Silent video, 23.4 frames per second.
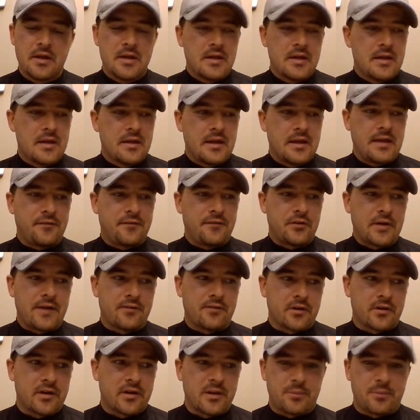I mean,
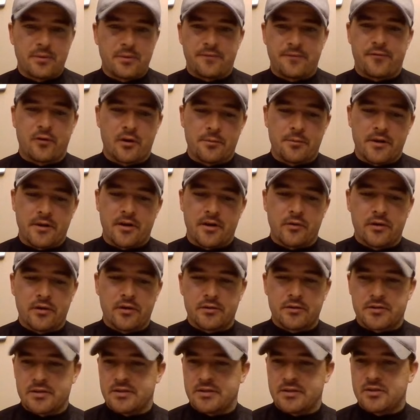if you're ever going to perform
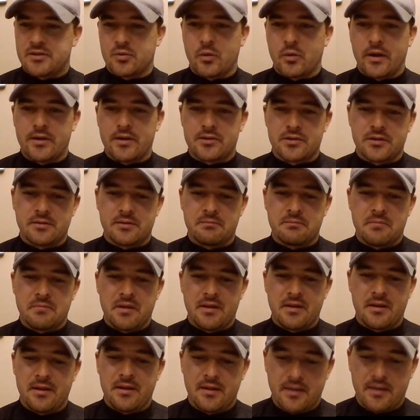in a real
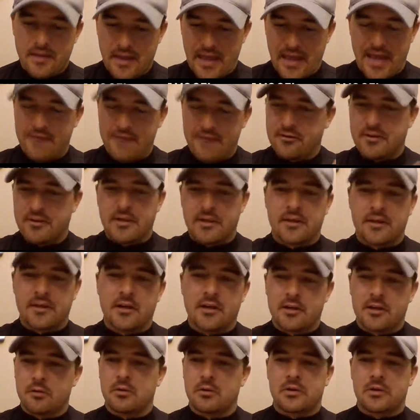situation, everything
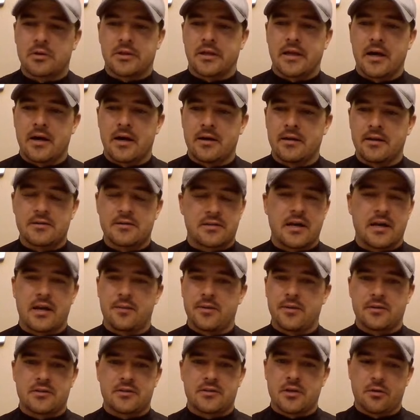to do with the gun has
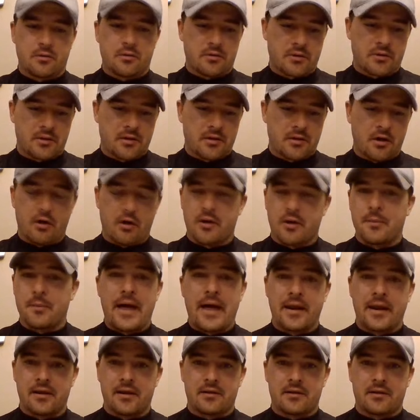got to be totally
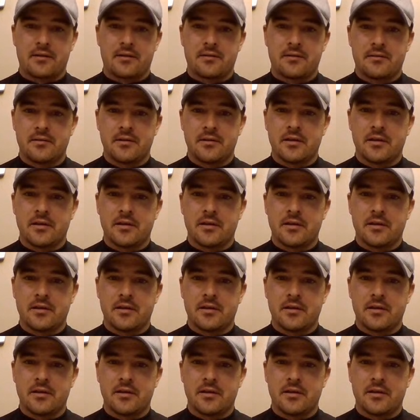automatic.